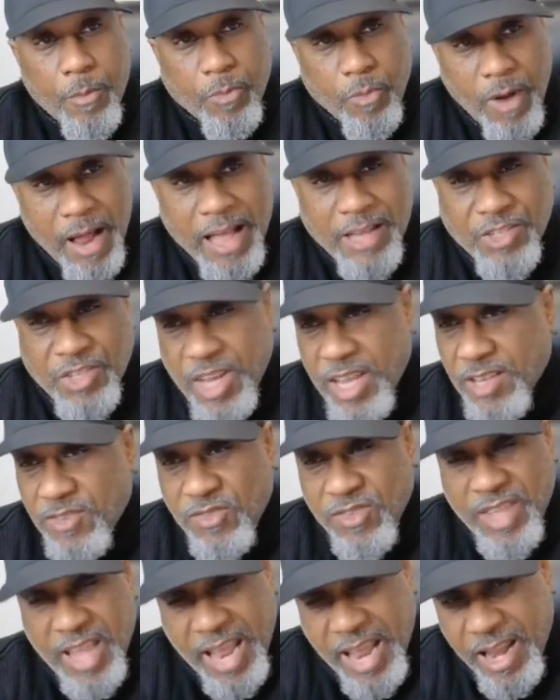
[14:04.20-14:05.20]

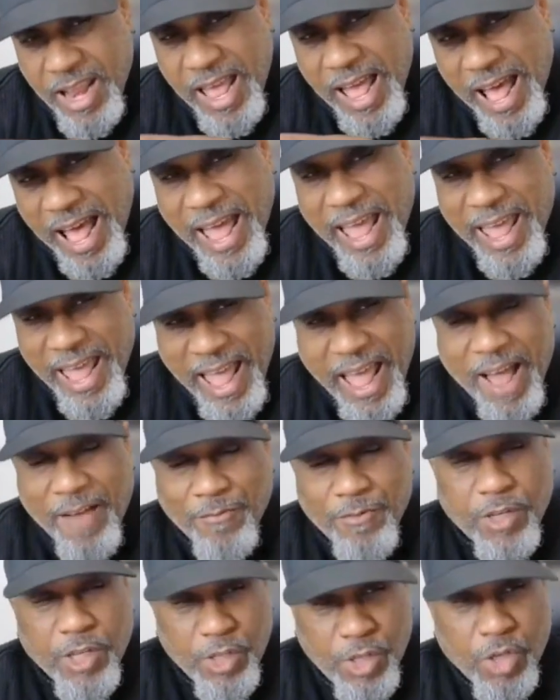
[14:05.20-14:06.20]
projects that I
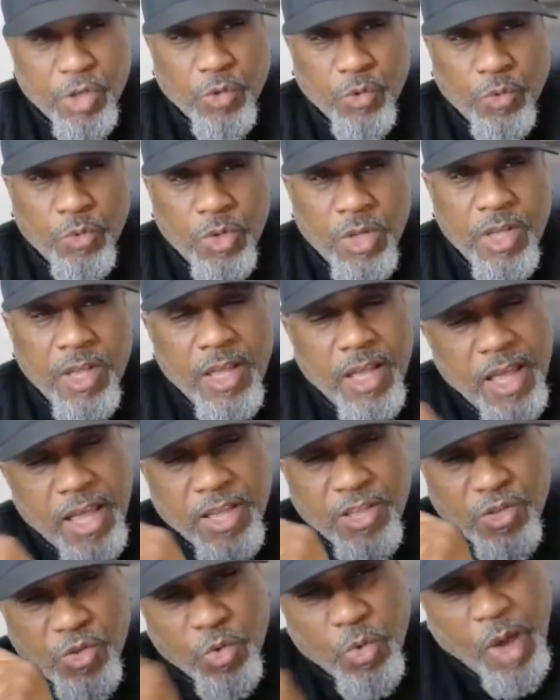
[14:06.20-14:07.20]
have to do.
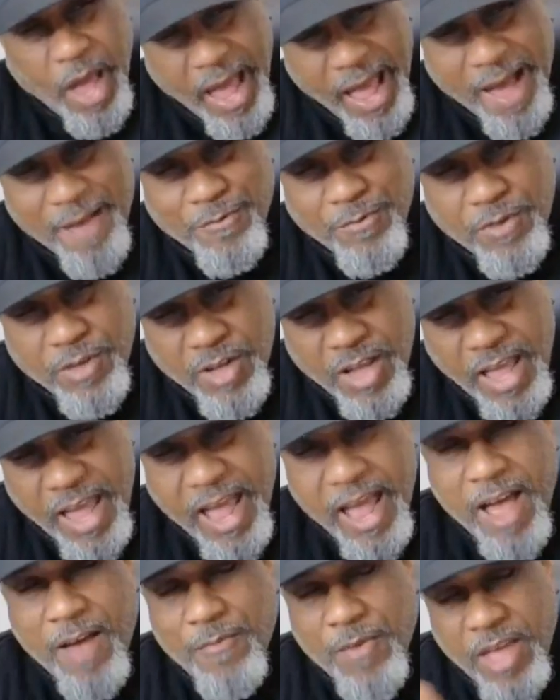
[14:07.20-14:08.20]
And you have to
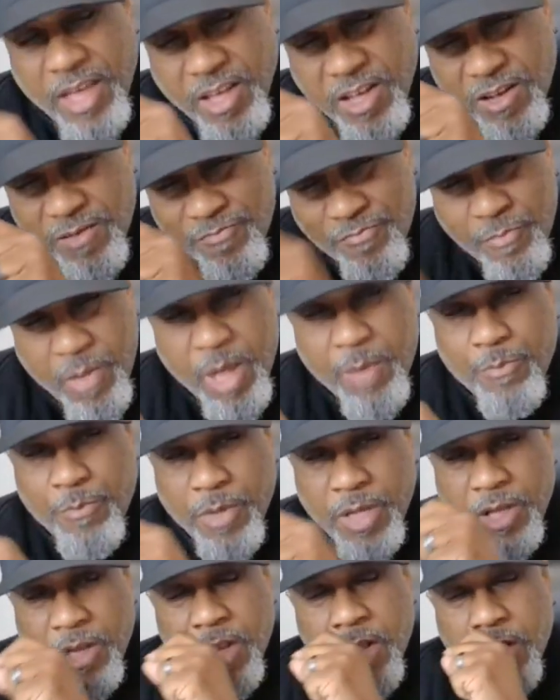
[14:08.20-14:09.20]
have a
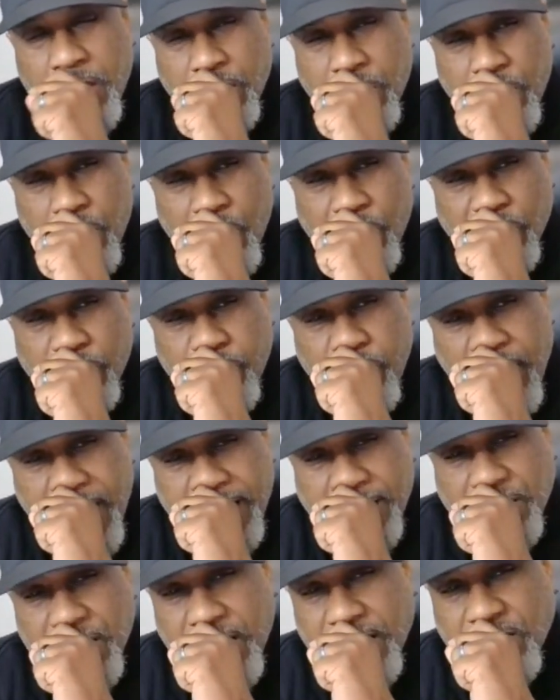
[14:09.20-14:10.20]
commitment to those
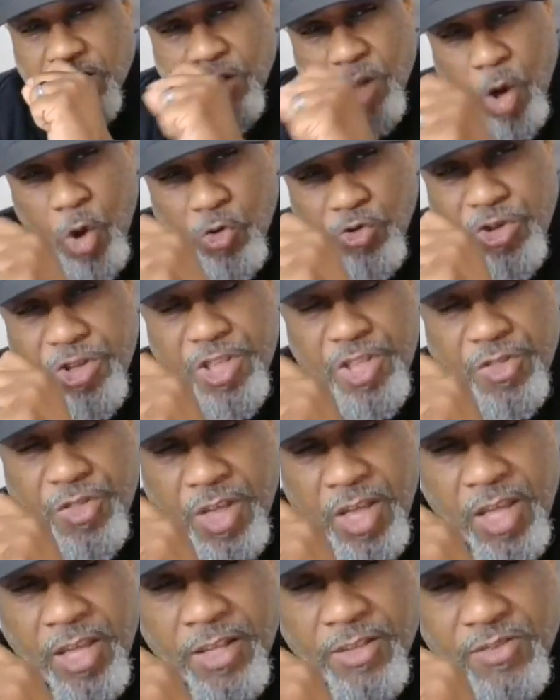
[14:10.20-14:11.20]
projects. Those are the
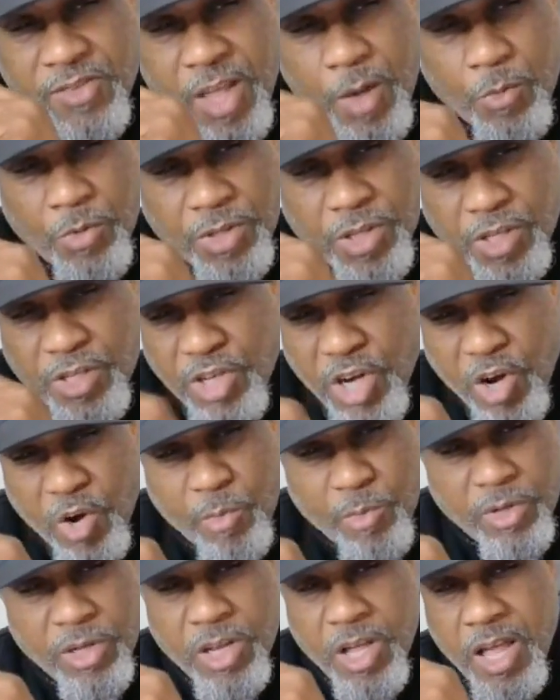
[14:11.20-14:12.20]
things that will
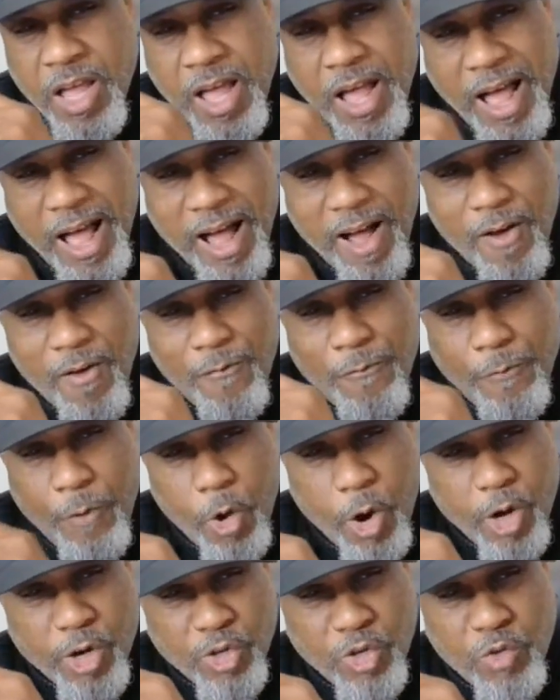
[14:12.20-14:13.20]
determine how
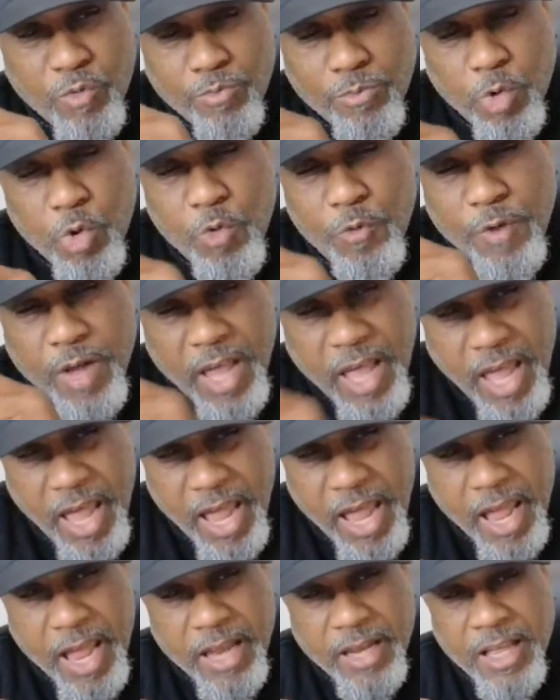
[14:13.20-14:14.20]
far you move
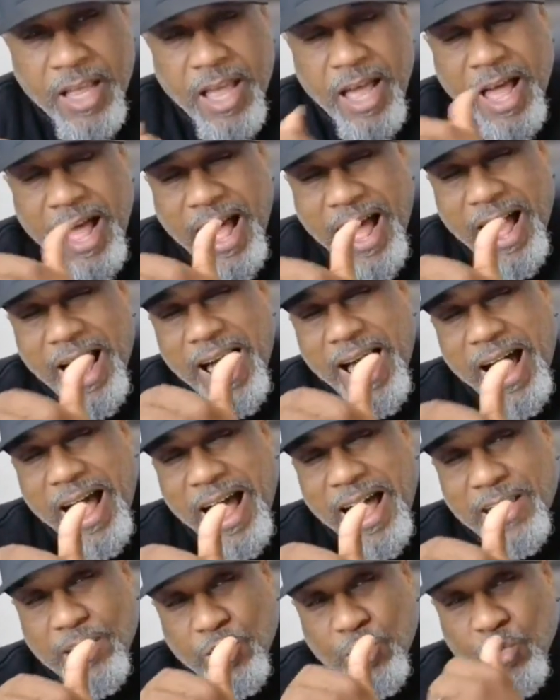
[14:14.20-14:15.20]
ahead, how
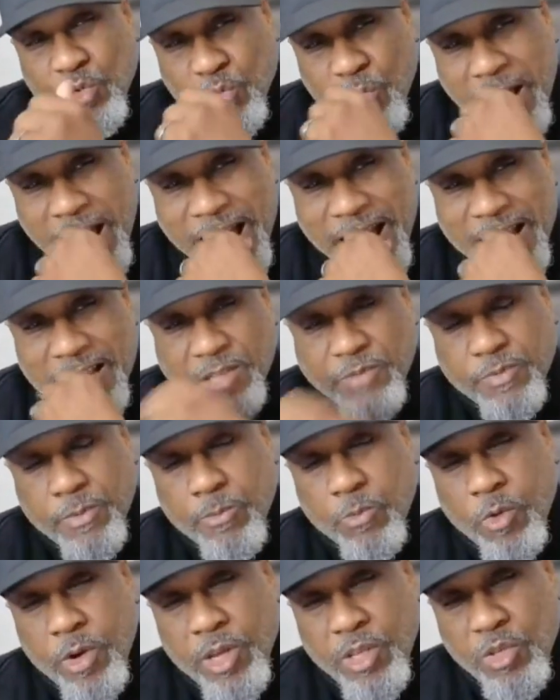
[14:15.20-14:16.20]
high you rise
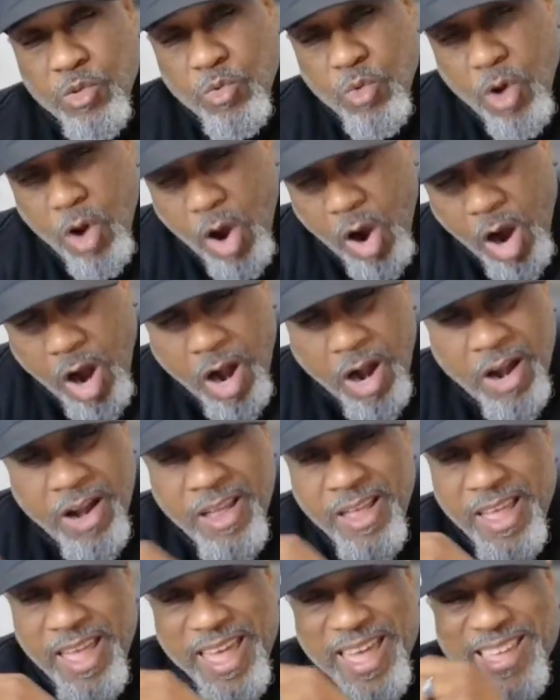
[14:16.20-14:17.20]
from where you are.
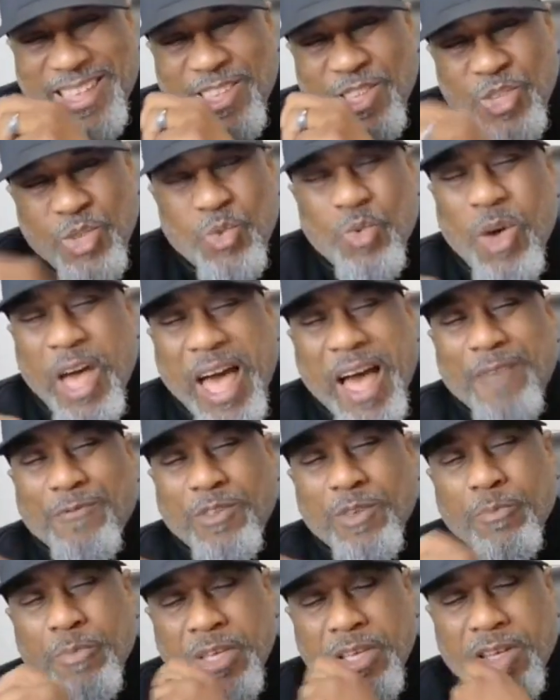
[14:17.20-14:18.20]
And you
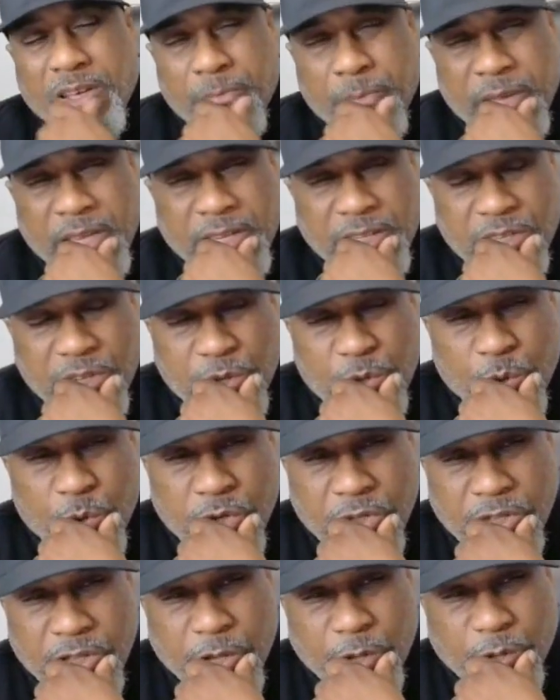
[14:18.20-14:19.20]
have to be committed to
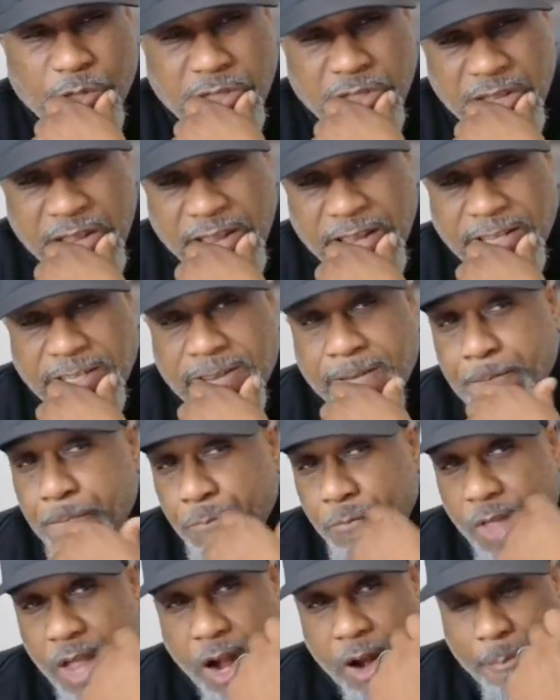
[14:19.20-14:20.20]
doing those things.
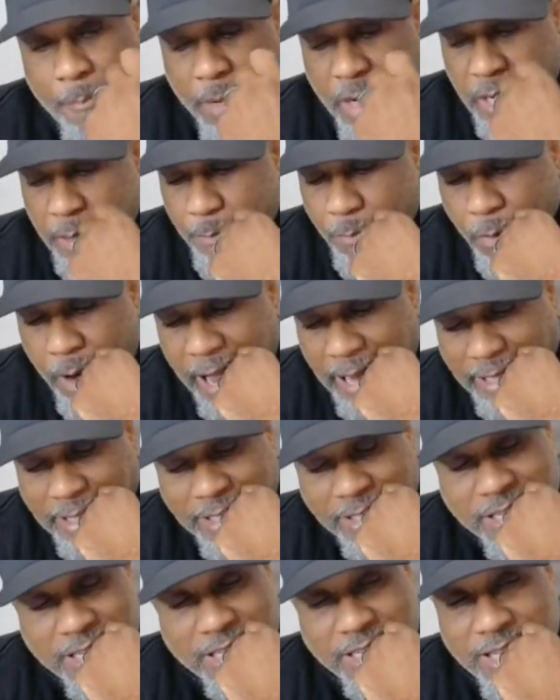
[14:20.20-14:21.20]
There are many
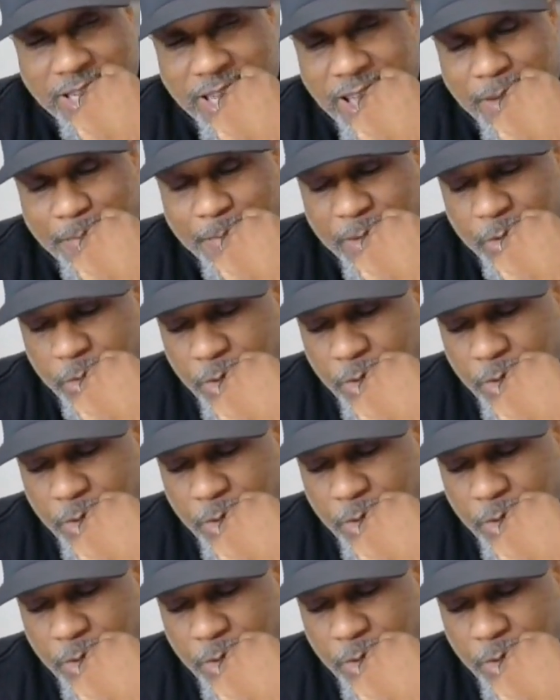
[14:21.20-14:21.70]
practices to help